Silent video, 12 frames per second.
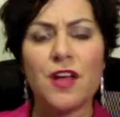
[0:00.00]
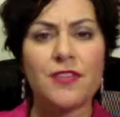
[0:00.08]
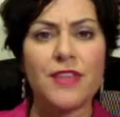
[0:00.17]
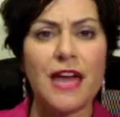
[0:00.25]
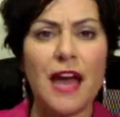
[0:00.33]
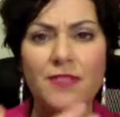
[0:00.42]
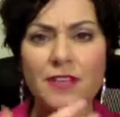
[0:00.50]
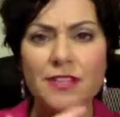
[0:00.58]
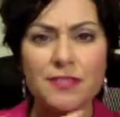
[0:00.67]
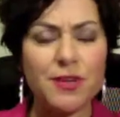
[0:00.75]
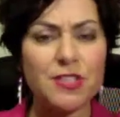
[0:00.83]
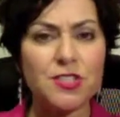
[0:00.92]
they have an
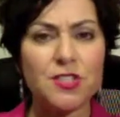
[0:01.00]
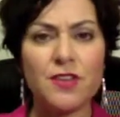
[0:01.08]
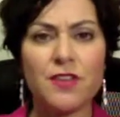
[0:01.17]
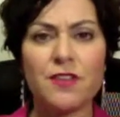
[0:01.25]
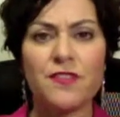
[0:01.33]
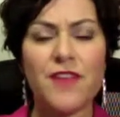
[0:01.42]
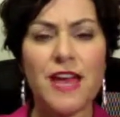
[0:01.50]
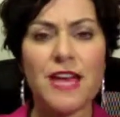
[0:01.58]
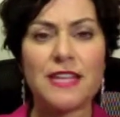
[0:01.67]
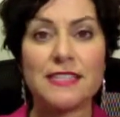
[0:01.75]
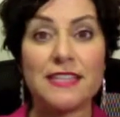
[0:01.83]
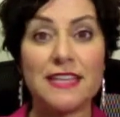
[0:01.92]
expression on their
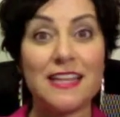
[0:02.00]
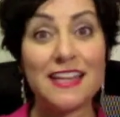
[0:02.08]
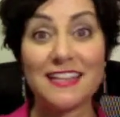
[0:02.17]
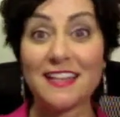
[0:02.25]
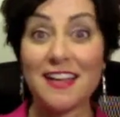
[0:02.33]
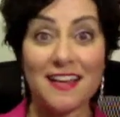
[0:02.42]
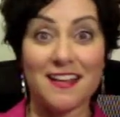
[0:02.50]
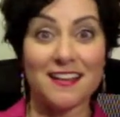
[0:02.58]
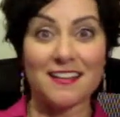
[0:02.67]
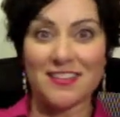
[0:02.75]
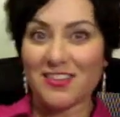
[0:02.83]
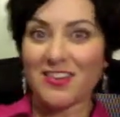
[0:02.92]
face, and then they
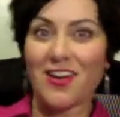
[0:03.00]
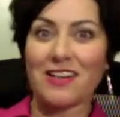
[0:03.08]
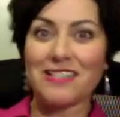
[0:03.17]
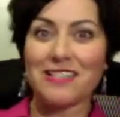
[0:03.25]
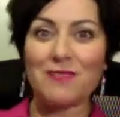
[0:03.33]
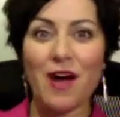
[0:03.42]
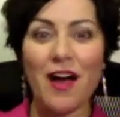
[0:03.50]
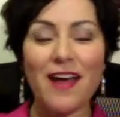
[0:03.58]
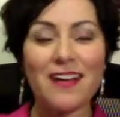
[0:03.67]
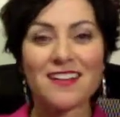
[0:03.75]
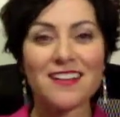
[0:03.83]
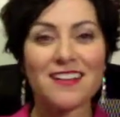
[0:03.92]
turn on a
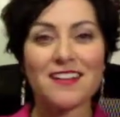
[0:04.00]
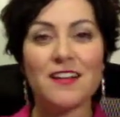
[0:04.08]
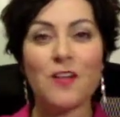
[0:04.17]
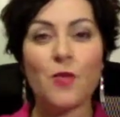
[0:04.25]
smile.